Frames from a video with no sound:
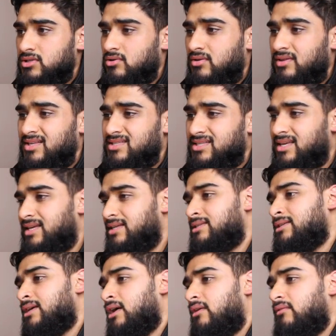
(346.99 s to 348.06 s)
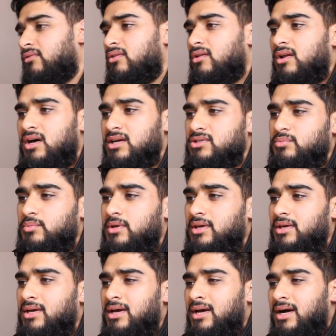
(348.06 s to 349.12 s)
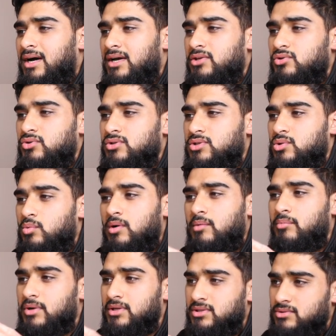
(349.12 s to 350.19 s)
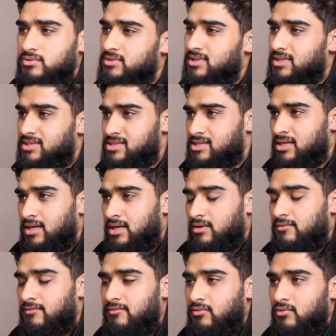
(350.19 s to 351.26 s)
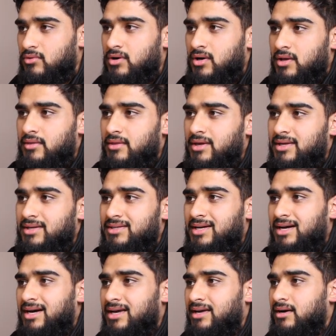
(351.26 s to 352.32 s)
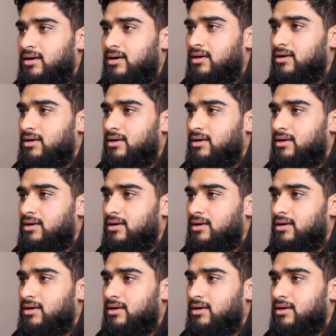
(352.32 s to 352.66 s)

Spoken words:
So in this case, for the last week, I used 1.26 for the entire